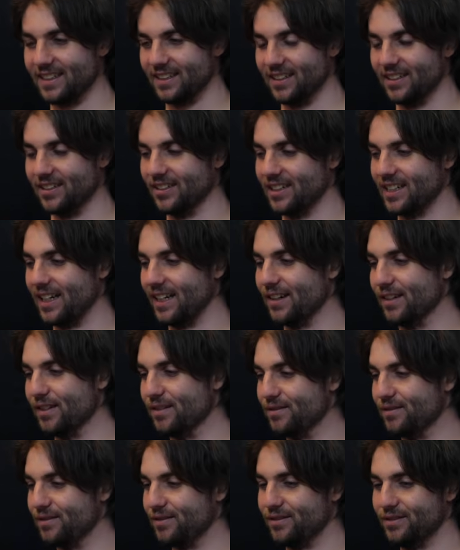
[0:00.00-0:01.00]
you know, kind
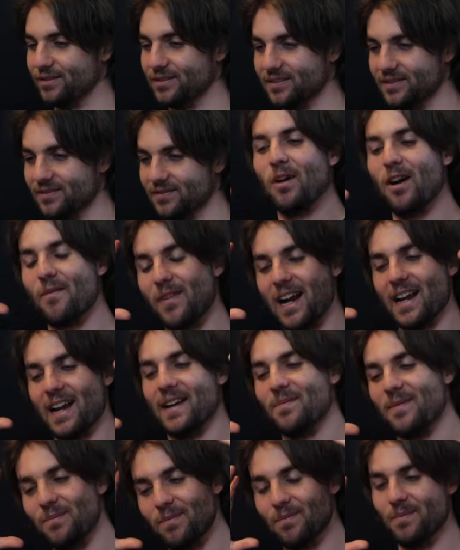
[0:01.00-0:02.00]
of put my
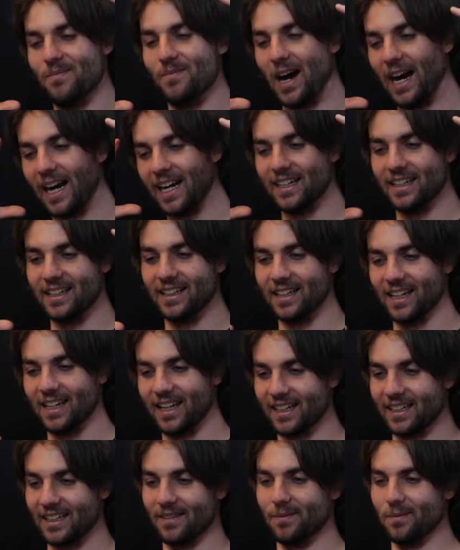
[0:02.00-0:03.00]
mind in,
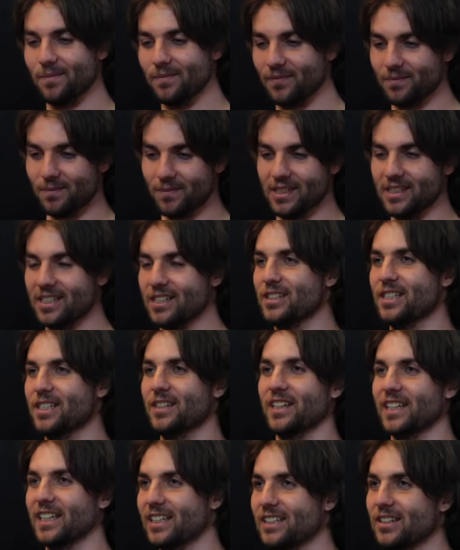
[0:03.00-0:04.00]
like, the position of,
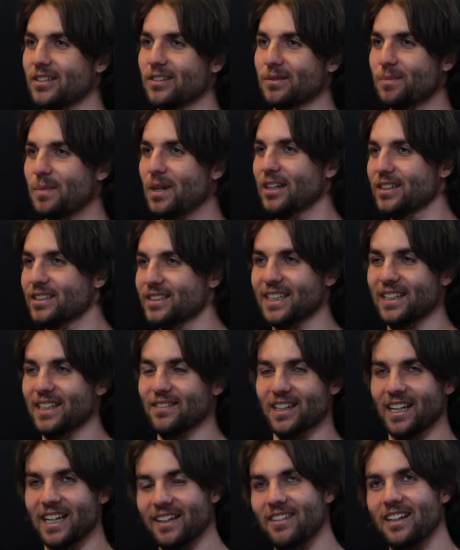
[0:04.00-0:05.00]
like, a dog person. I'm
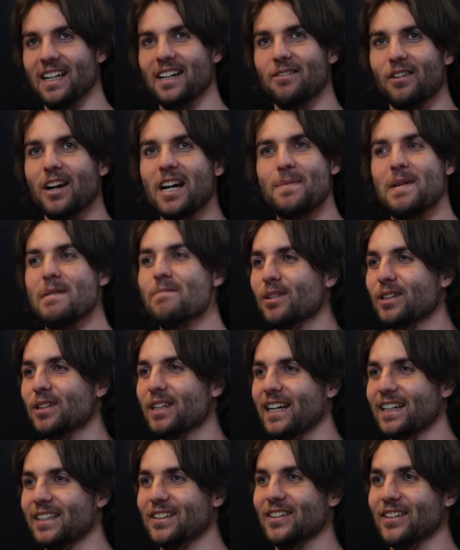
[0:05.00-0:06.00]
like, why do people
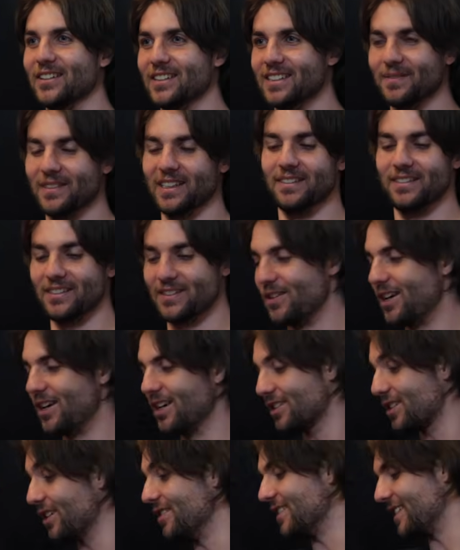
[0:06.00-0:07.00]
like dogs? But
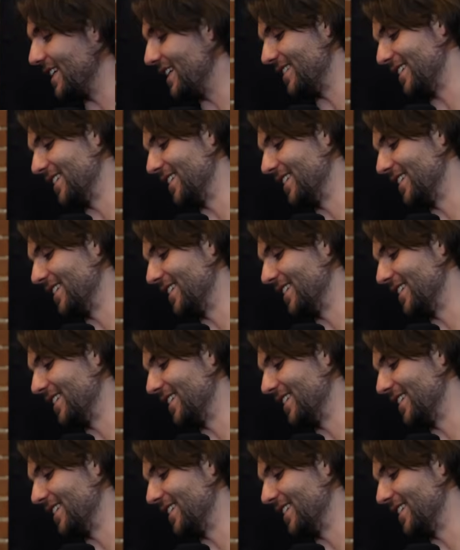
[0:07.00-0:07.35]
Roscoe's easy